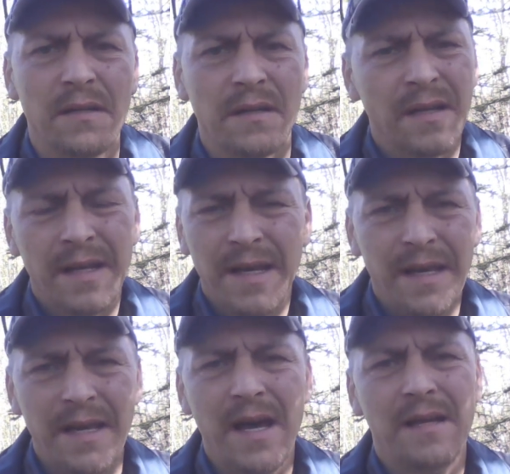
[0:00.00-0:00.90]

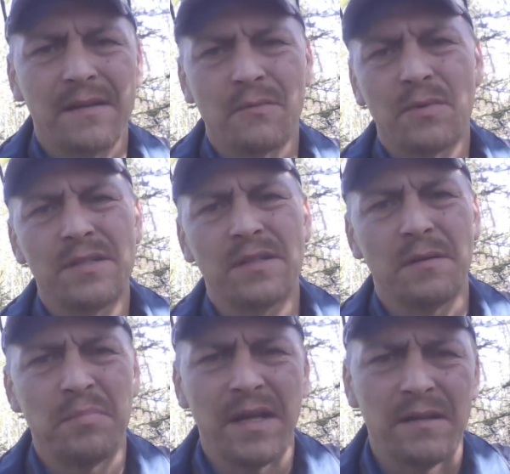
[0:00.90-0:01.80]
And he hadn't originally
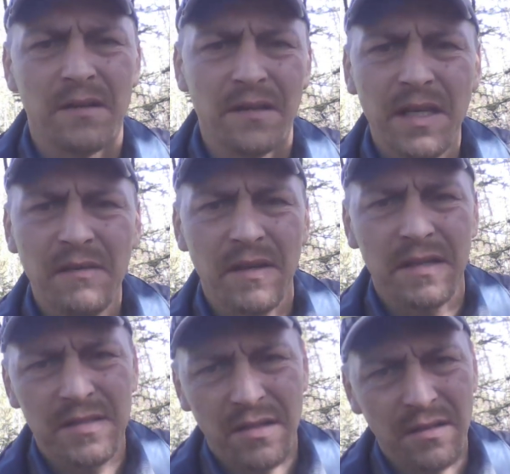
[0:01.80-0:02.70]
planned on leaving
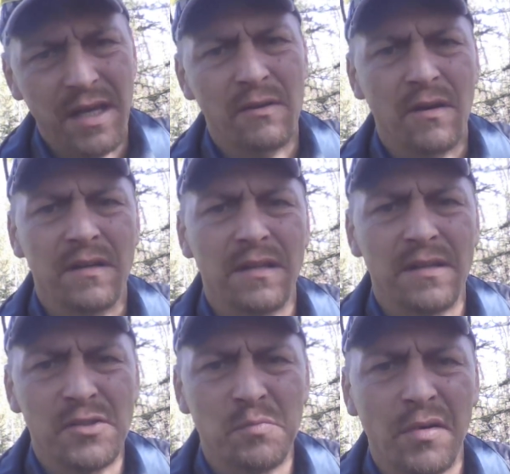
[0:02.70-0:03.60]
until later on in
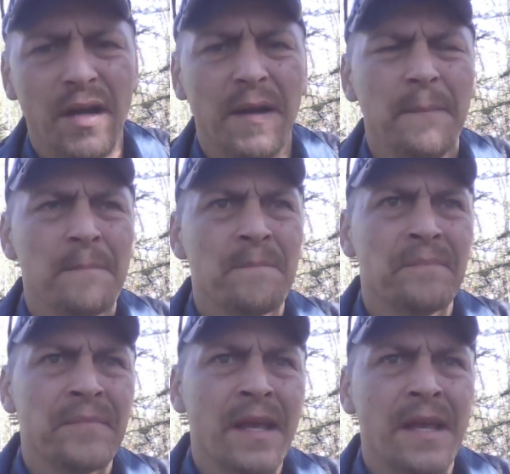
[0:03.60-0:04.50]
the
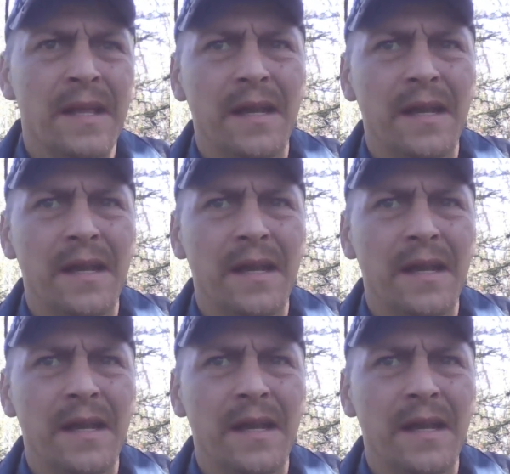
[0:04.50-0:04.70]
spring.